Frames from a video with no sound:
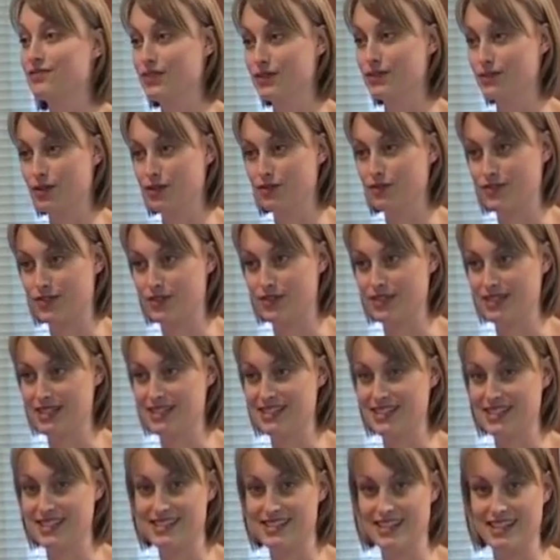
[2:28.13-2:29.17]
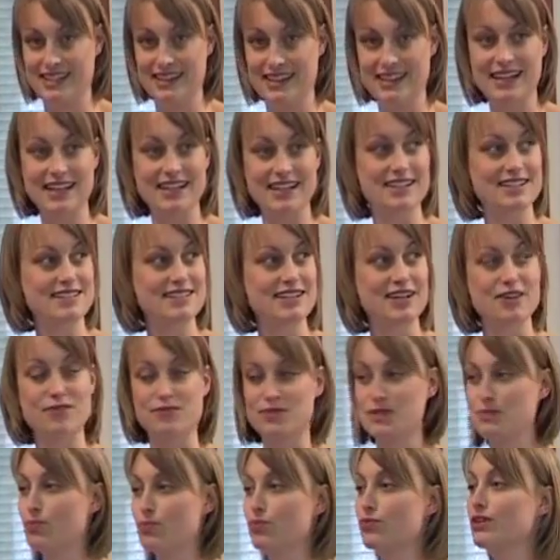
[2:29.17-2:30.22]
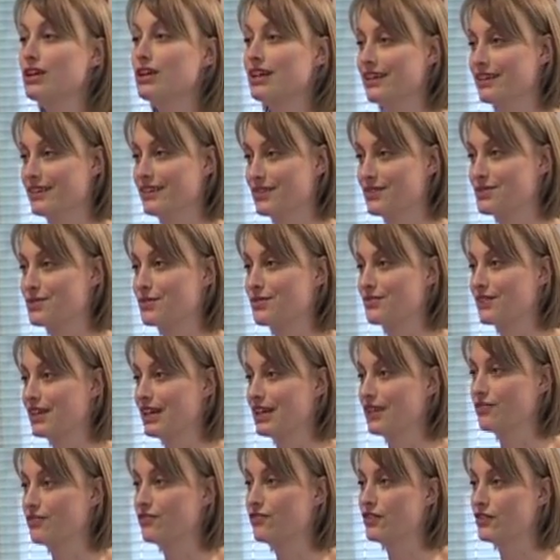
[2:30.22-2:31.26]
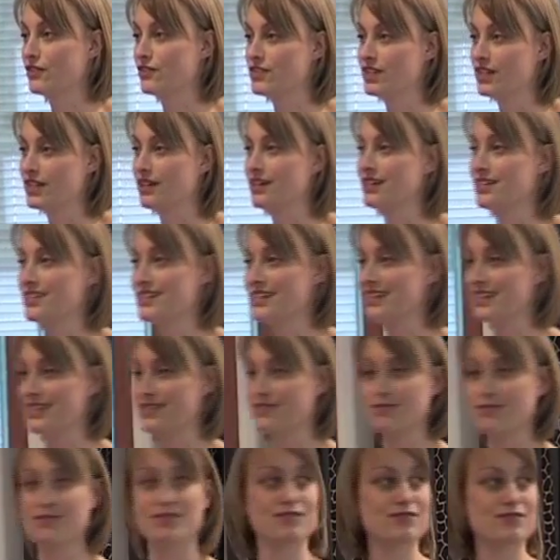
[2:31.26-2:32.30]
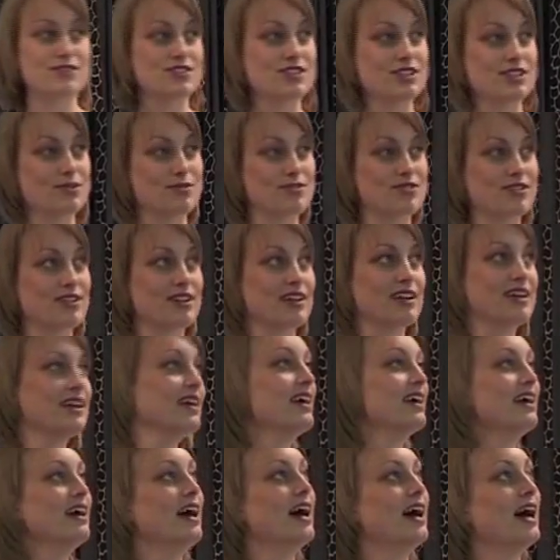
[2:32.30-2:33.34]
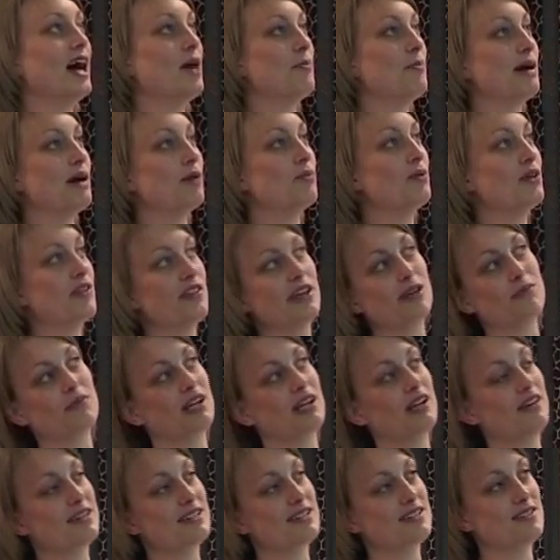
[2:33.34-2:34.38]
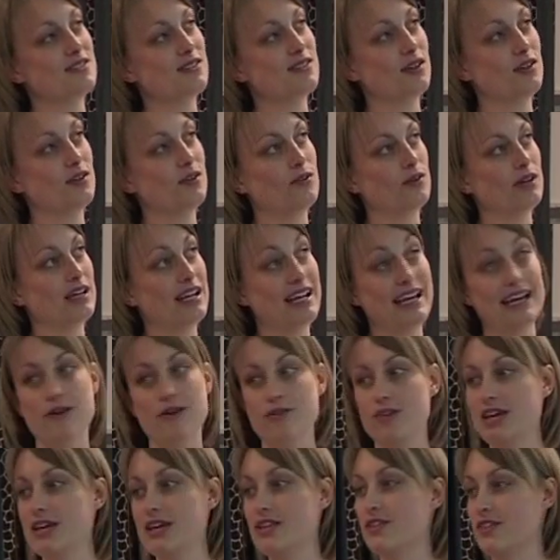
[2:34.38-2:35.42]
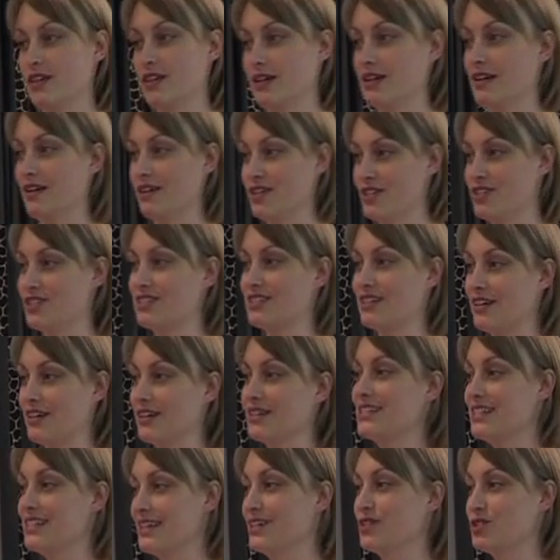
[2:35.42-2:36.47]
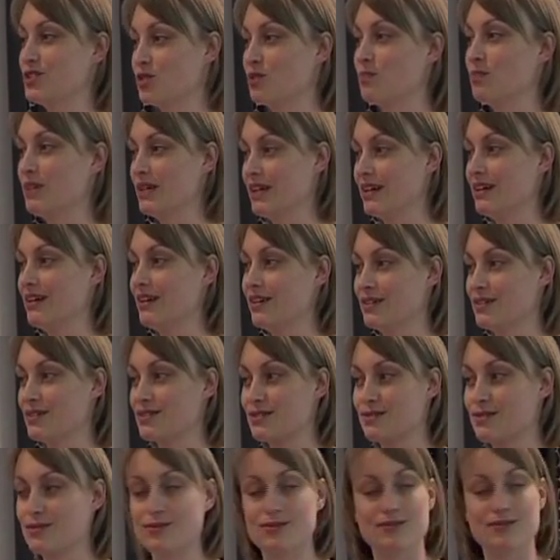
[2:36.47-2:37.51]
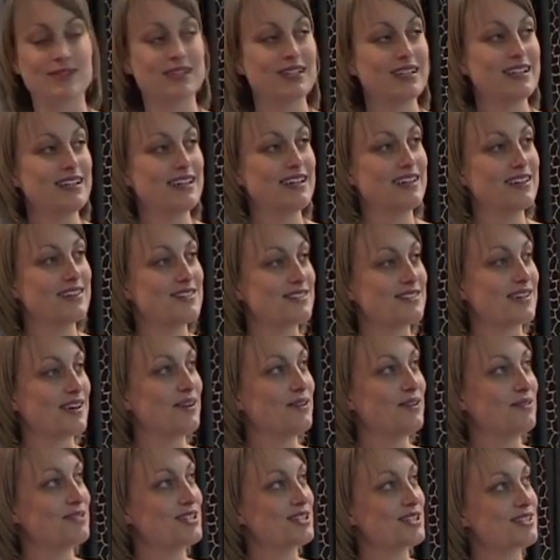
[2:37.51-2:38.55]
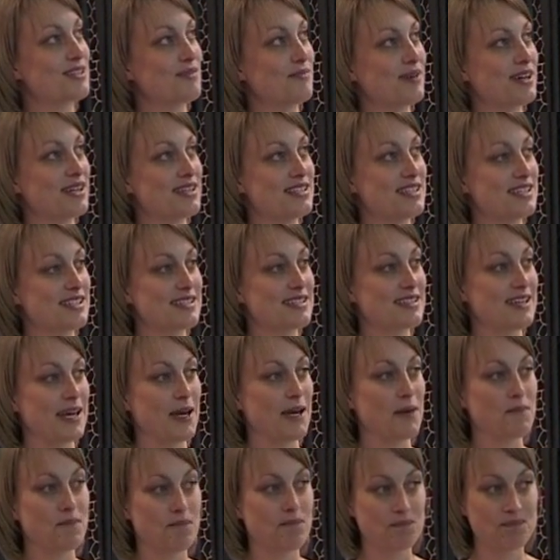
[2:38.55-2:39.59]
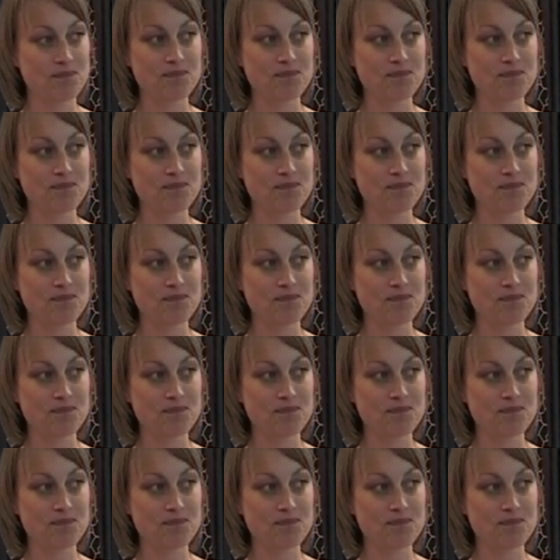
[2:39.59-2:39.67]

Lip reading: have you got for ICT? And that in itself was brilliant, you know, sort of getting 50 ideas from different children about what they would like to do and how they think IT should be at our school. So just some ideas there.